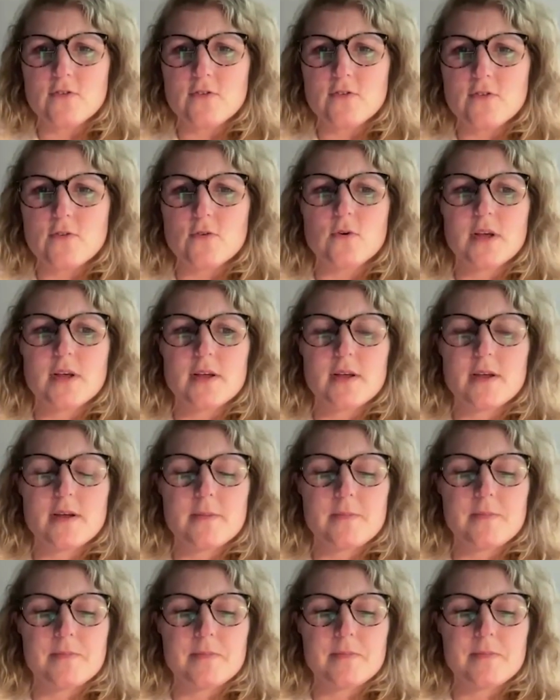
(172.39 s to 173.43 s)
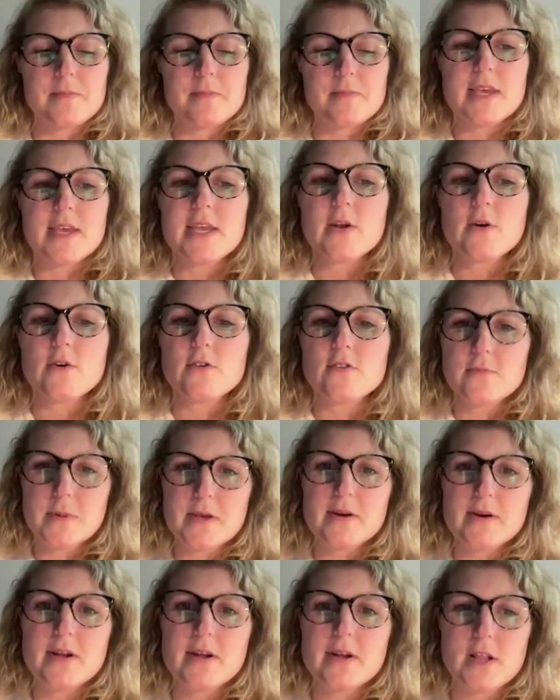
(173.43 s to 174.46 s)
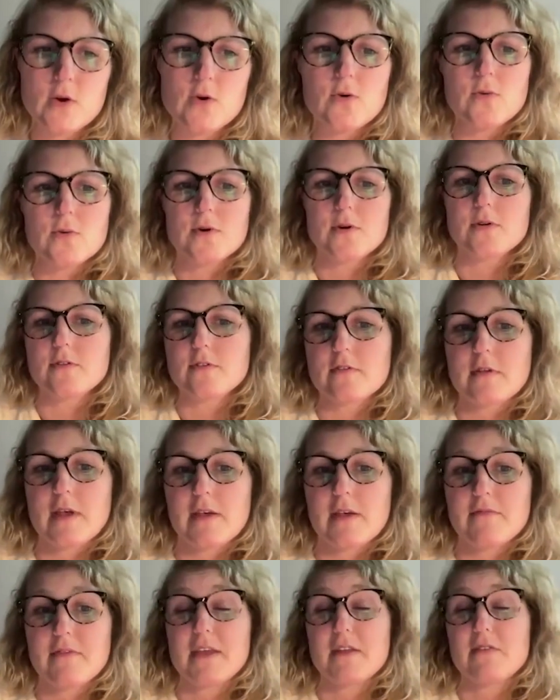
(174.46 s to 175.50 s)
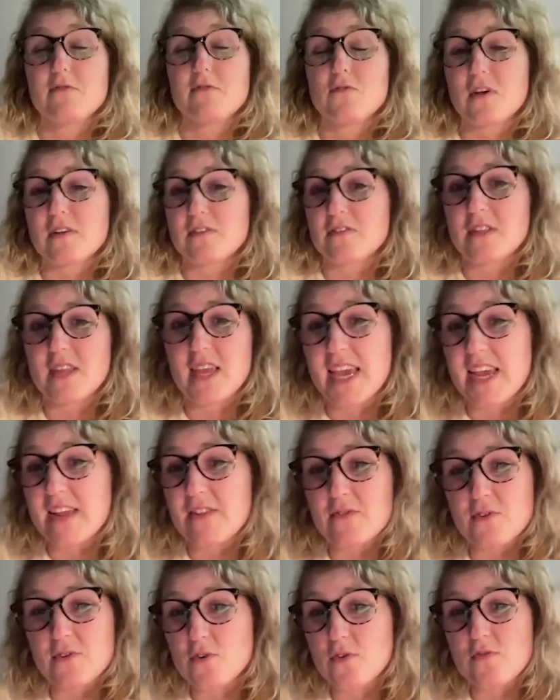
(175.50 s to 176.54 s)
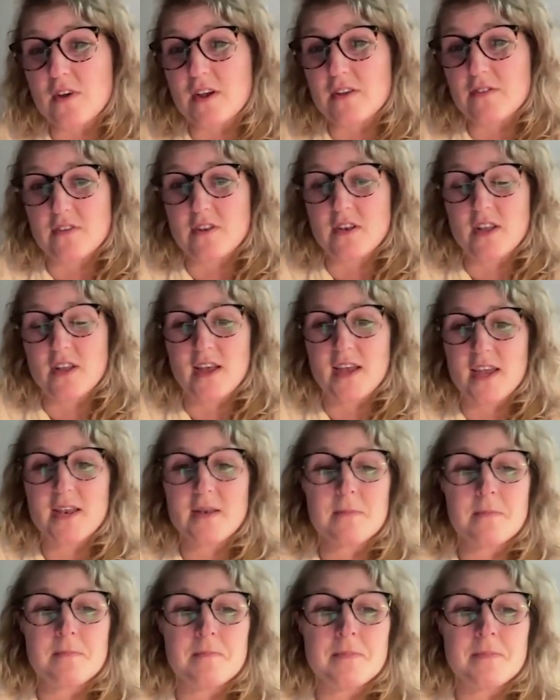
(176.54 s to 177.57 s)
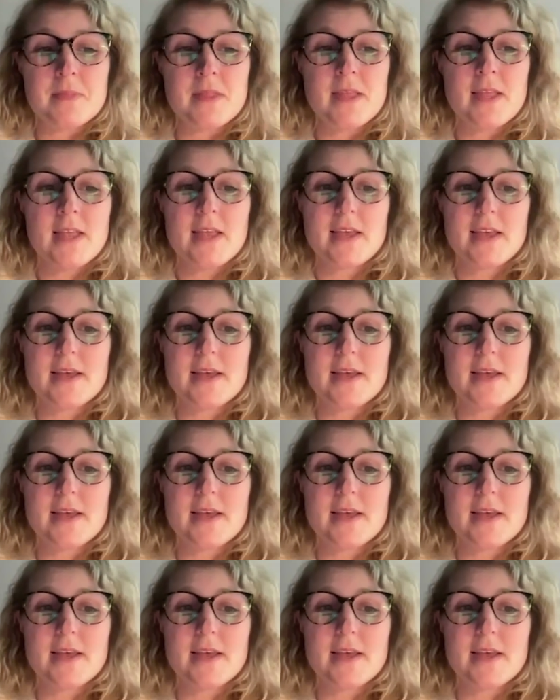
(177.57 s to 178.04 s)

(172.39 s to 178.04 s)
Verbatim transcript: to um, be a keynote speaker at LocWorld, I think two thousand eight or two thousand nine.